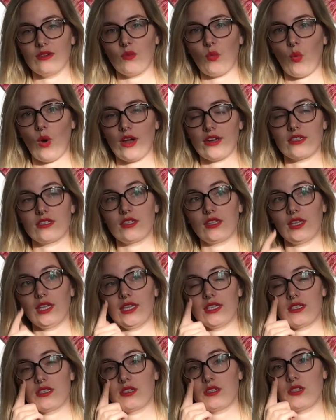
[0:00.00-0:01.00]
want to
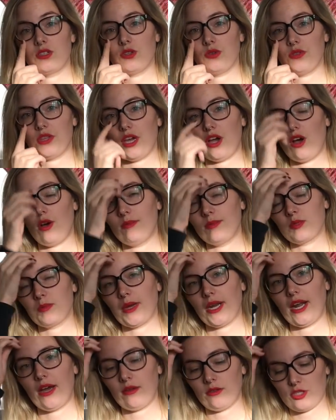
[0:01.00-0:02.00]
list to the
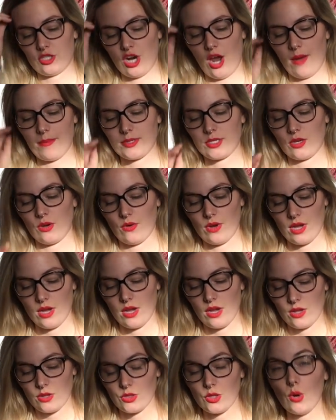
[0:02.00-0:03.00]
Homespun House shop. So
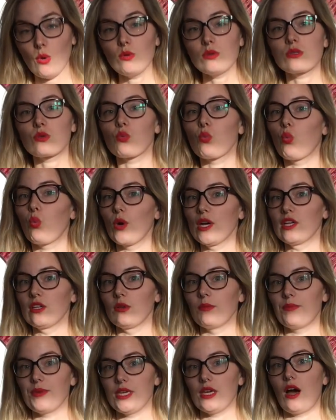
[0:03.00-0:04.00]
those
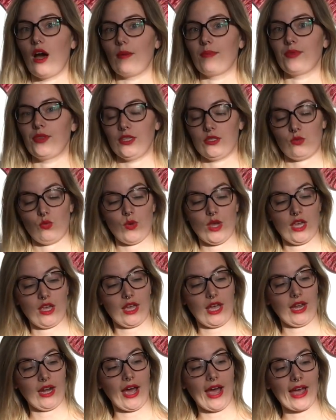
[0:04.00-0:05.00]
will be up this
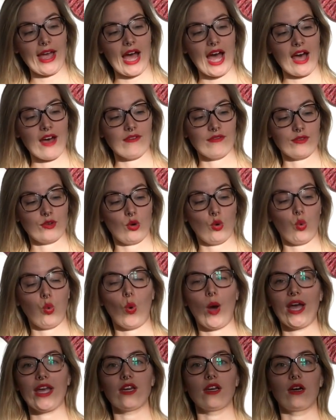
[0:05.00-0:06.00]
week, and I have
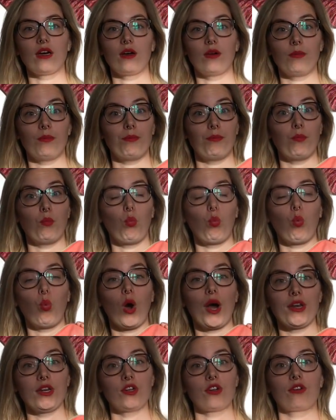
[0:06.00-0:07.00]
quite a
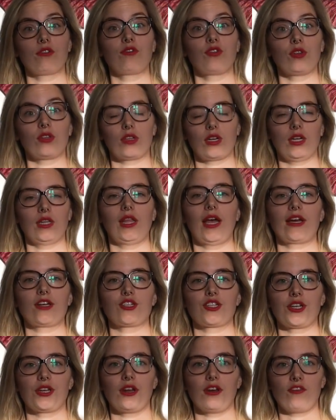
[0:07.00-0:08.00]
wonderful
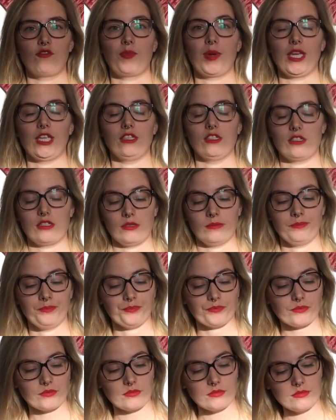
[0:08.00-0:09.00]
collection of pins
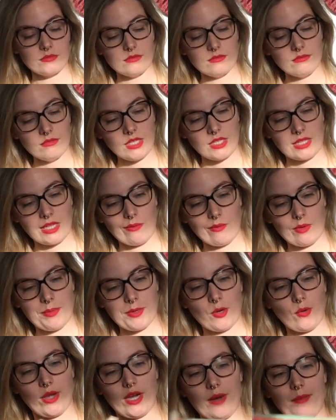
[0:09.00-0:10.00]
that will
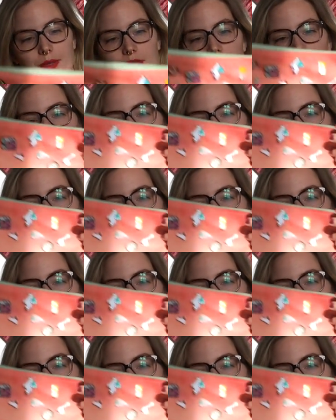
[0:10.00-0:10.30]
be going up in the